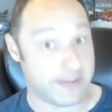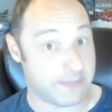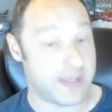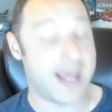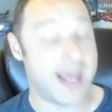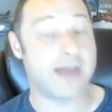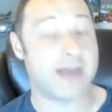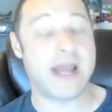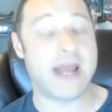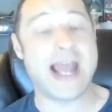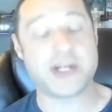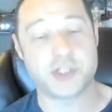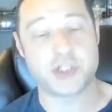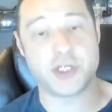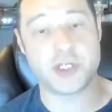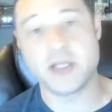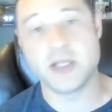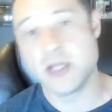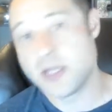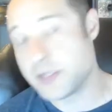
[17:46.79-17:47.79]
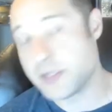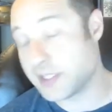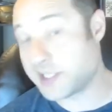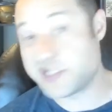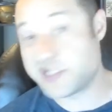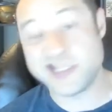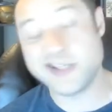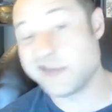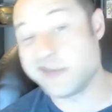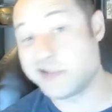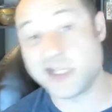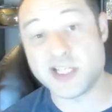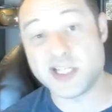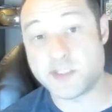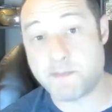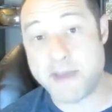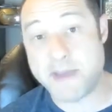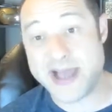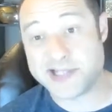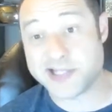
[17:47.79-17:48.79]
Yeah, actually, the casino takes
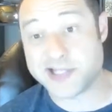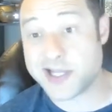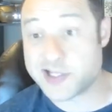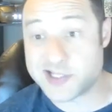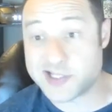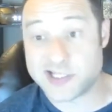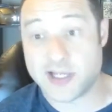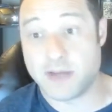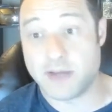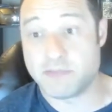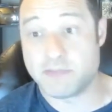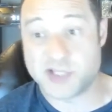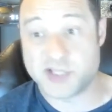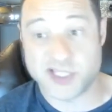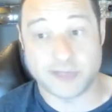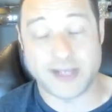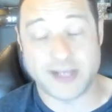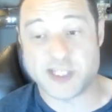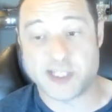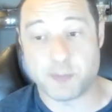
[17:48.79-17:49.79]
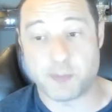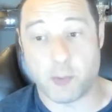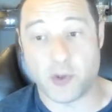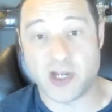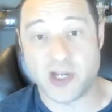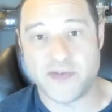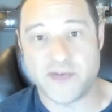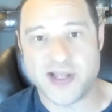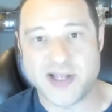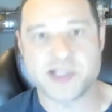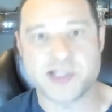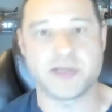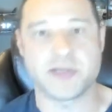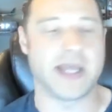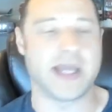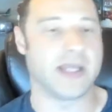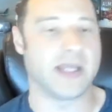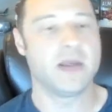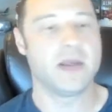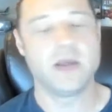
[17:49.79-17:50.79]
bets on some select sporting events,
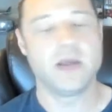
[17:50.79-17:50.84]
like